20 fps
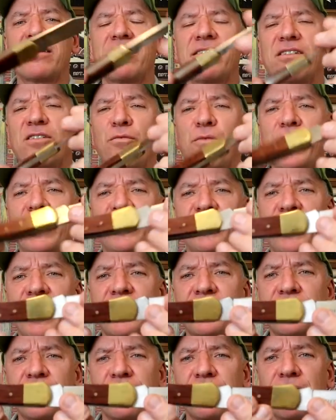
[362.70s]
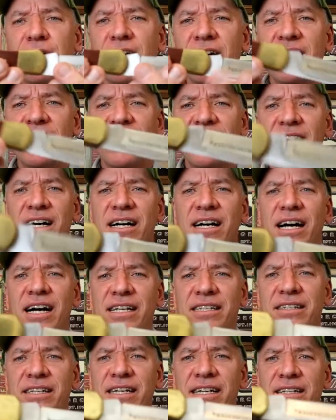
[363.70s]
This is a Winchester
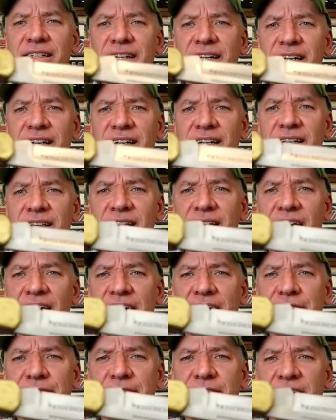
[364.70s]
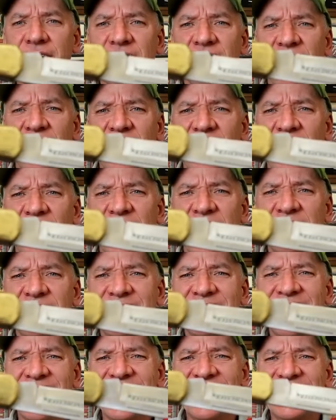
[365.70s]
hunting knife.
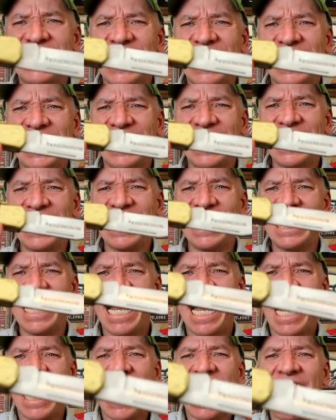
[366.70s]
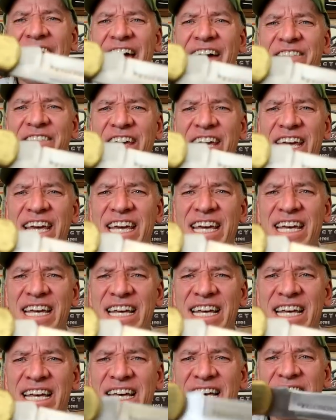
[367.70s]
It's a little heavy.
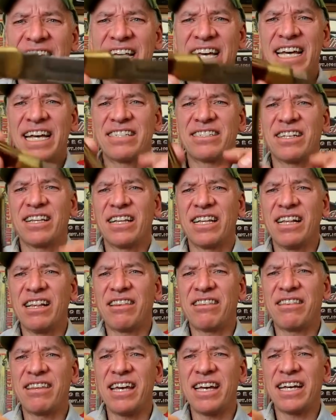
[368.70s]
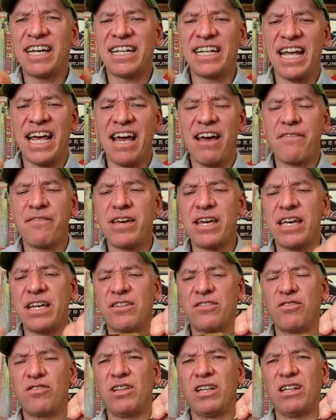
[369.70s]
It's a little thick and
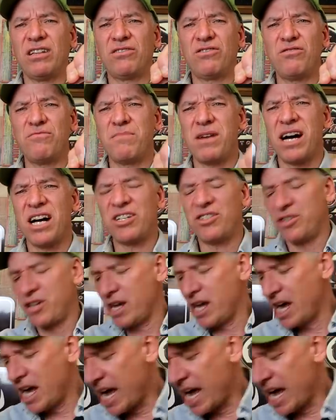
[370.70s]
heavy, a little too much.